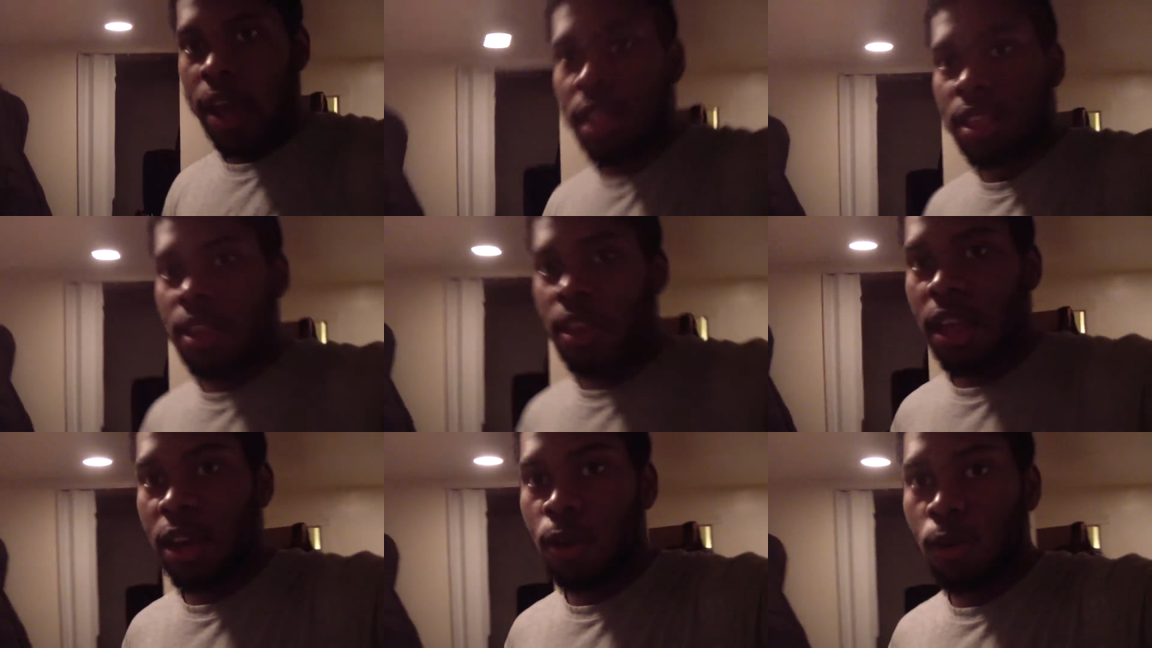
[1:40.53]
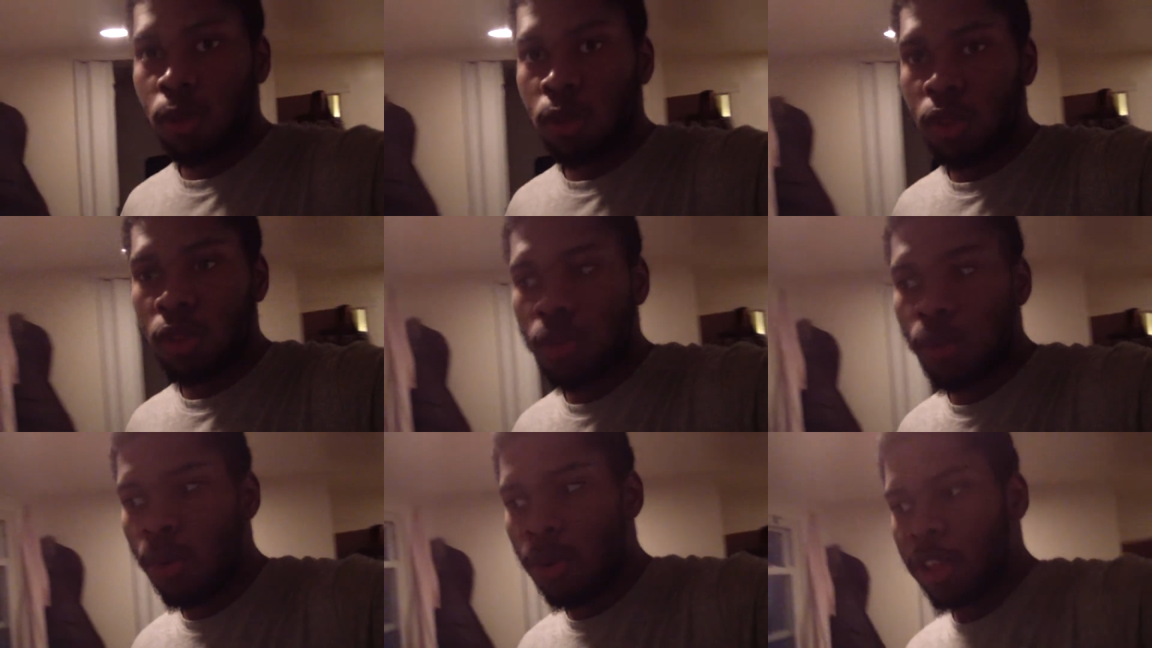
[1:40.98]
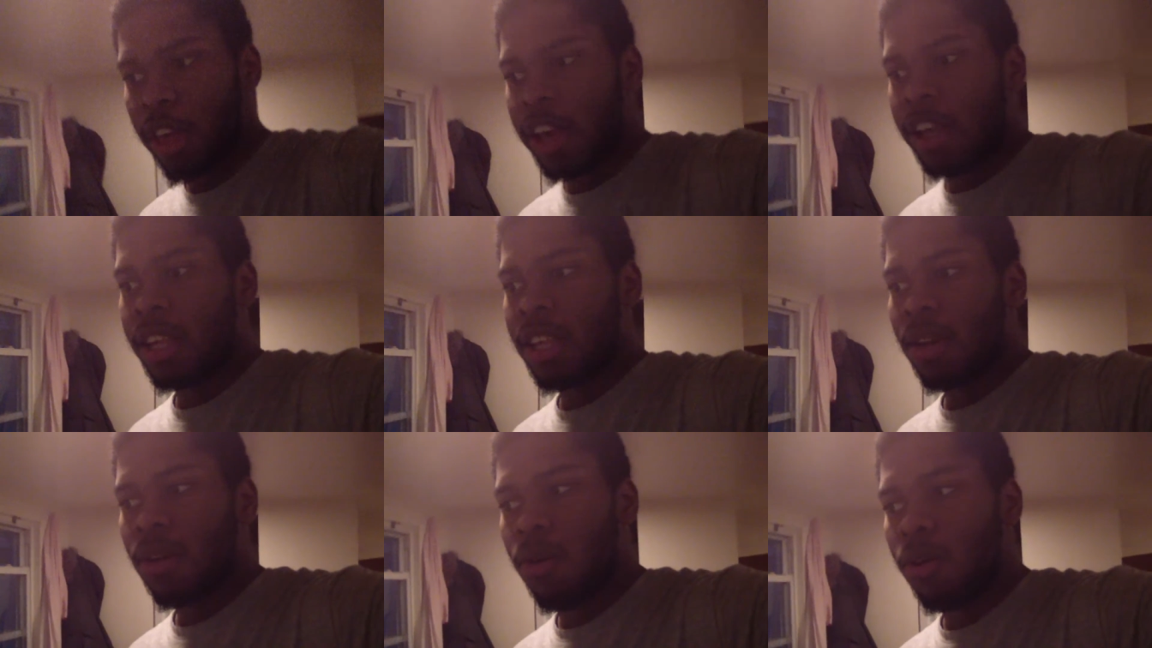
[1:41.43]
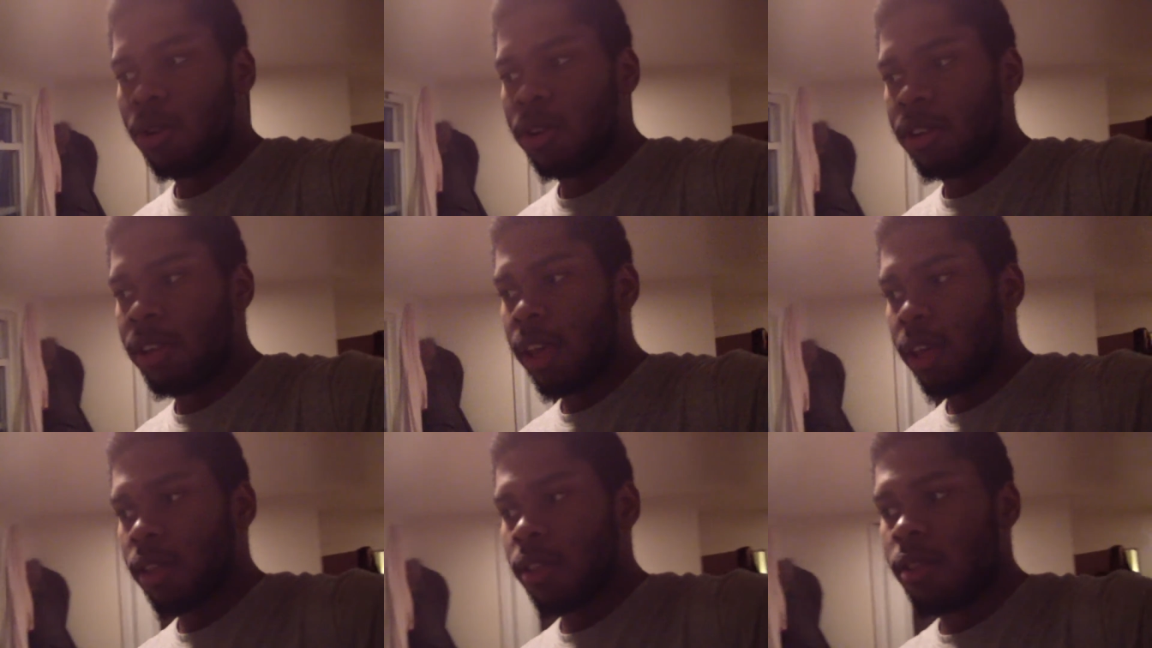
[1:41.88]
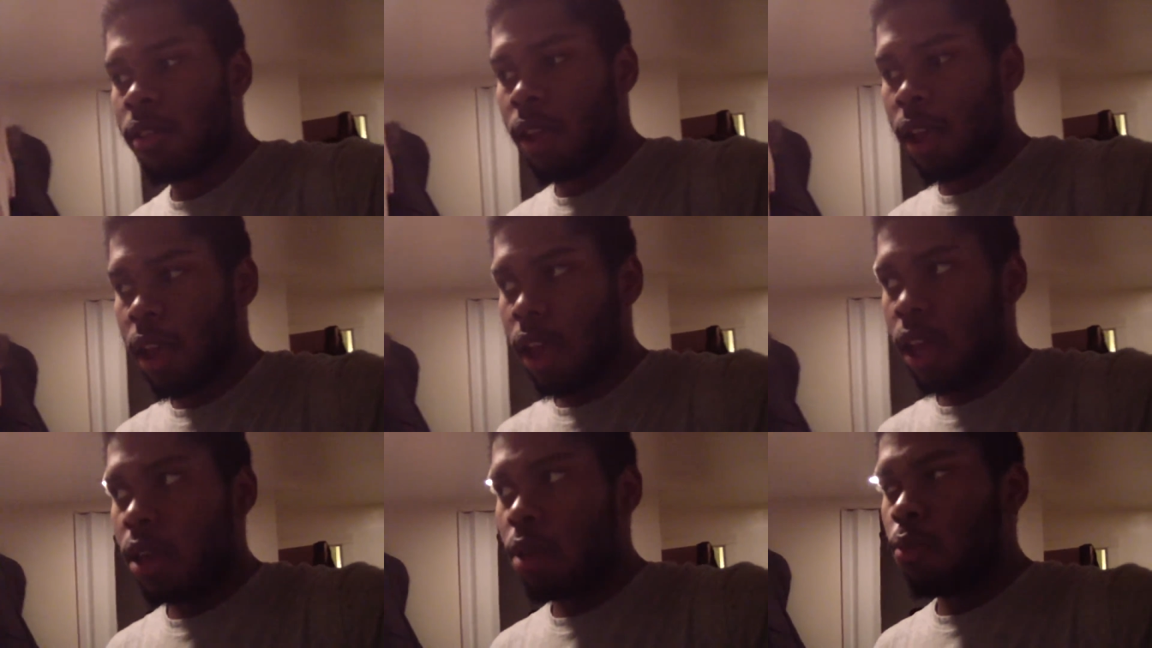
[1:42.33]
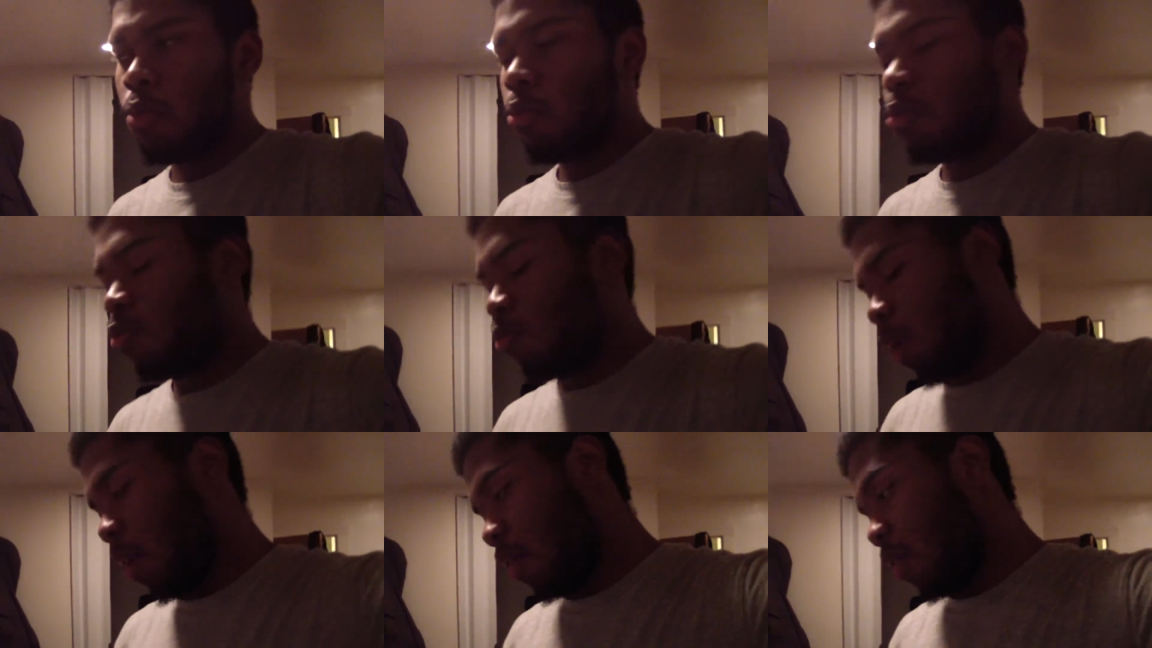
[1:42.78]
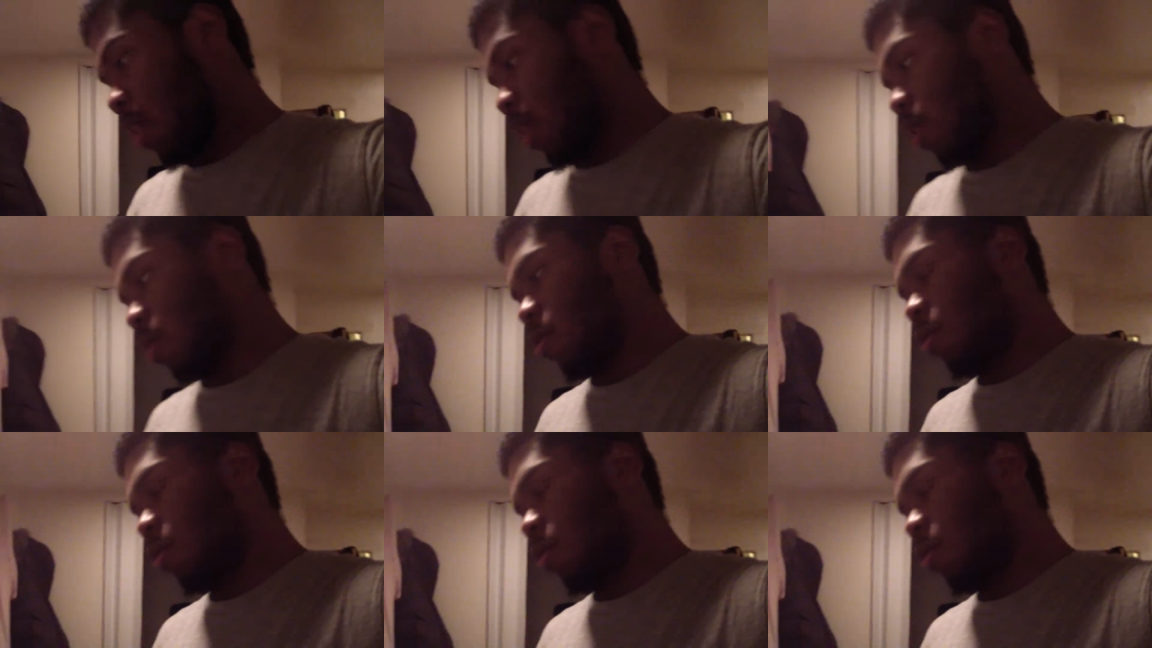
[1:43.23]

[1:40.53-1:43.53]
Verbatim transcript: then like we'll do it like on the next day. Matter of